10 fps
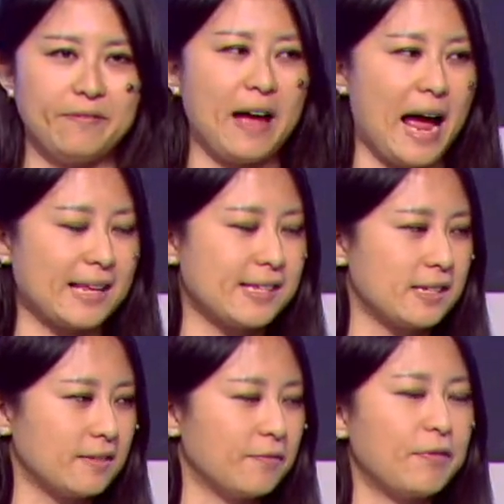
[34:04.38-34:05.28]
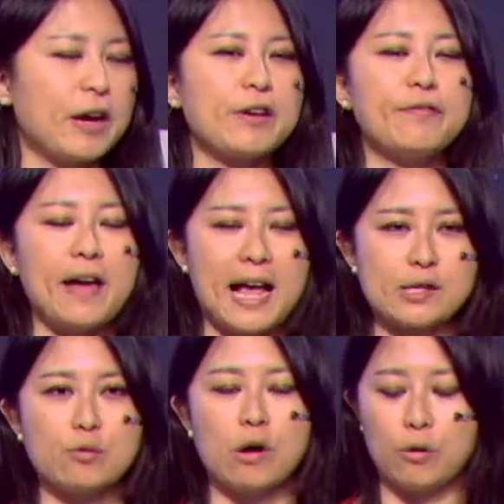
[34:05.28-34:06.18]
fast, very
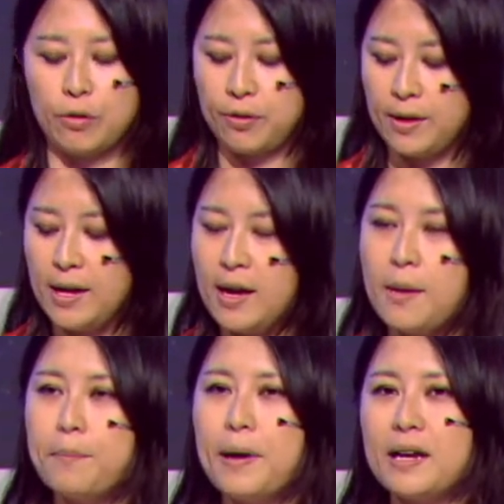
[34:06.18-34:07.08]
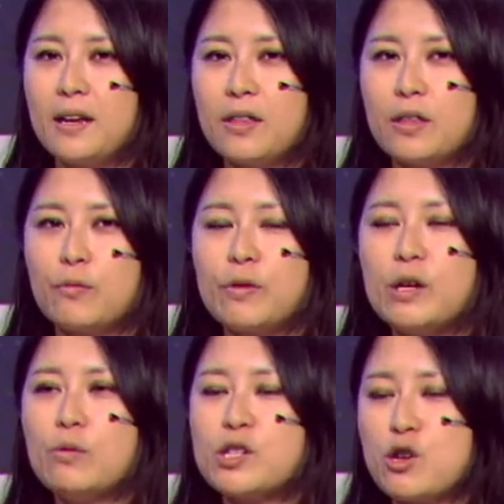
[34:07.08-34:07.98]
fast growth, but the
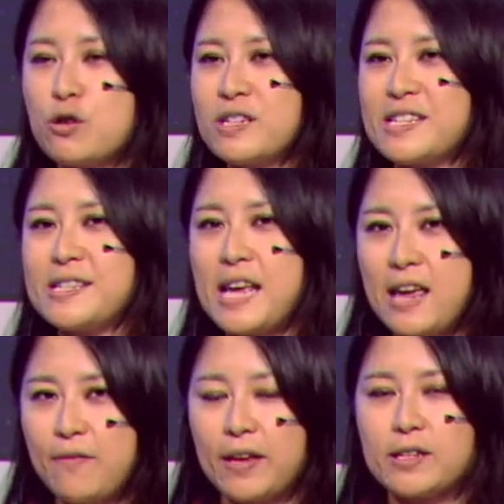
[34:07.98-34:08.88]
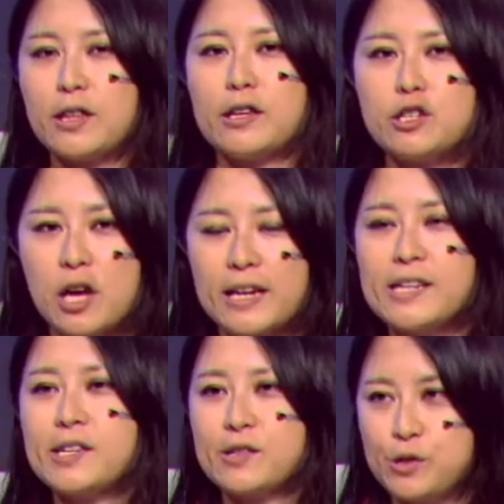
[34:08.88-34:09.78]
real return to saving to the
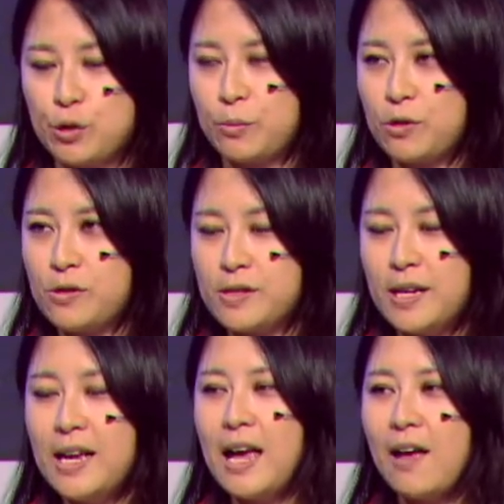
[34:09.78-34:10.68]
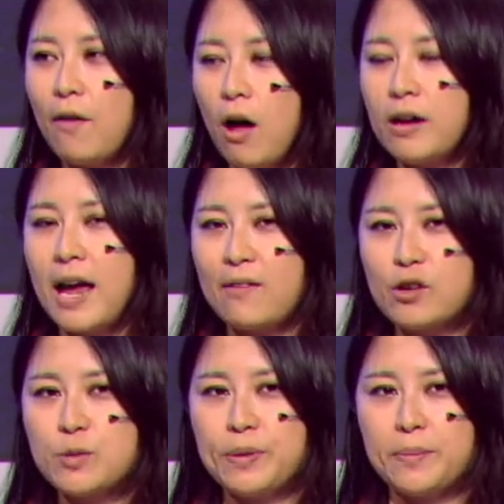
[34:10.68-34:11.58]
Chinese consumers have on
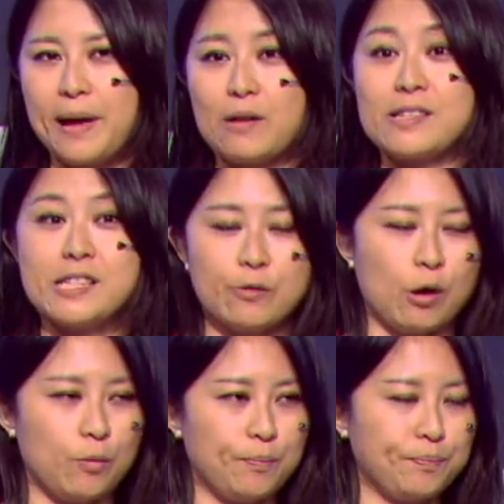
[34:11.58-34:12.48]
average been about zero.